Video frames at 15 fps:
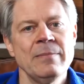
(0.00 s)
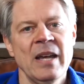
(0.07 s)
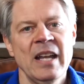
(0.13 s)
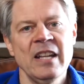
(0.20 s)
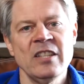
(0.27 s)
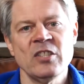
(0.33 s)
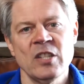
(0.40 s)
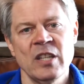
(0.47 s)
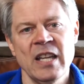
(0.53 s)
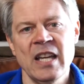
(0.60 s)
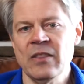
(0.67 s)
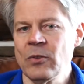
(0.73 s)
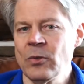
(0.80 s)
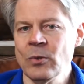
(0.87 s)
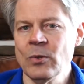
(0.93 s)
manage to
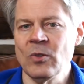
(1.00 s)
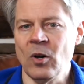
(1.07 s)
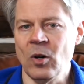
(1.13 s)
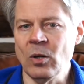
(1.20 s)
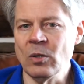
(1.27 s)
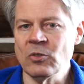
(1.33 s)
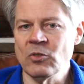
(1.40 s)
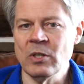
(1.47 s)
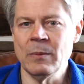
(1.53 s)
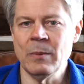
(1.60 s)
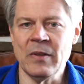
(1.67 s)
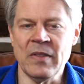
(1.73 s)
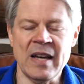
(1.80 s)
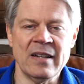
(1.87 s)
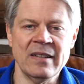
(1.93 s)
get through the whole trip
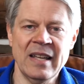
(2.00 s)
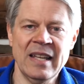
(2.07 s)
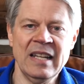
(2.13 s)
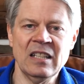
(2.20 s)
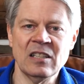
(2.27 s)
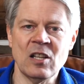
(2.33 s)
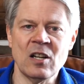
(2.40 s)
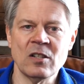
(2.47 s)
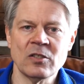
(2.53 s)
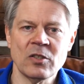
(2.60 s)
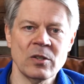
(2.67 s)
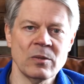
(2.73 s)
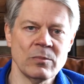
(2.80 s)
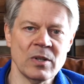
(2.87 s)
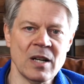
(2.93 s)
without any
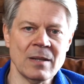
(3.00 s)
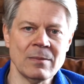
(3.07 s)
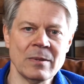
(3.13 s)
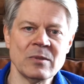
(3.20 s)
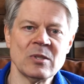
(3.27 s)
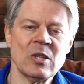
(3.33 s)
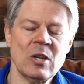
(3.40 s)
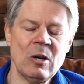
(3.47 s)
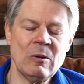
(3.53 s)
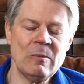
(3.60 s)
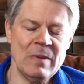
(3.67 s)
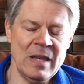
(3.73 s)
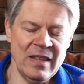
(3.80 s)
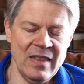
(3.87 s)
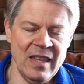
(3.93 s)
long-term problems, so
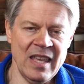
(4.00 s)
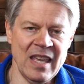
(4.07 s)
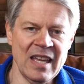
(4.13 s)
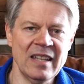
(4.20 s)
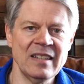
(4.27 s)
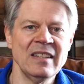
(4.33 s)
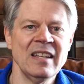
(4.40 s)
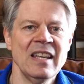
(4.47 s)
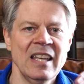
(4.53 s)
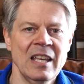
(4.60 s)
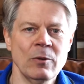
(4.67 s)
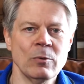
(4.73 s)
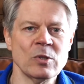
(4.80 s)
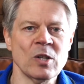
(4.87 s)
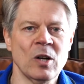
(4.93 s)
in the end,
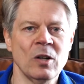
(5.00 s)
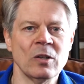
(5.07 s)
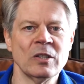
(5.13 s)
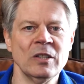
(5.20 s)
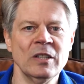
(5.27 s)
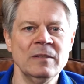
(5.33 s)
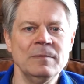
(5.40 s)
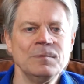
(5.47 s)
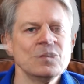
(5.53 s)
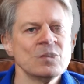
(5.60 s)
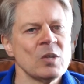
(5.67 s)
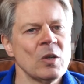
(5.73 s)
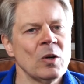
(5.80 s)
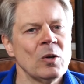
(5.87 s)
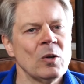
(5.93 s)
it was all good.
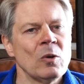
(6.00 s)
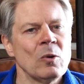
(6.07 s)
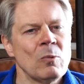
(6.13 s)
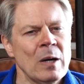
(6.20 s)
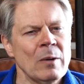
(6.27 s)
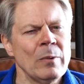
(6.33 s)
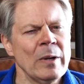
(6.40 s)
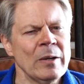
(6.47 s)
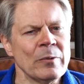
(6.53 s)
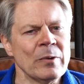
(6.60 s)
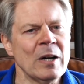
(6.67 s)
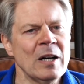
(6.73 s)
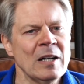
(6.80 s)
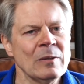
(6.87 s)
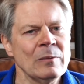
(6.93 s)
So what went
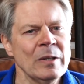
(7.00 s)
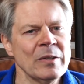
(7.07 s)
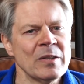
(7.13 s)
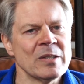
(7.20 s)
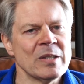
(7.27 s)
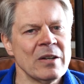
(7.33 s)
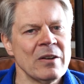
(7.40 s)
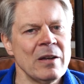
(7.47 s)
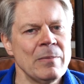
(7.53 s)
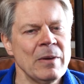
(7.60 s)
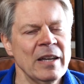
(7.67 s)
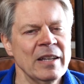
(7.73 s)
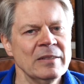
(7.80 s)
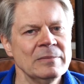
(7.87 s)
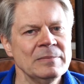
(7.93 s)
wrong with the
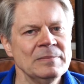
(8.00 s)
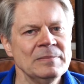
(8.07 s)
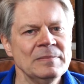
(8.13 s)
SteriPEN?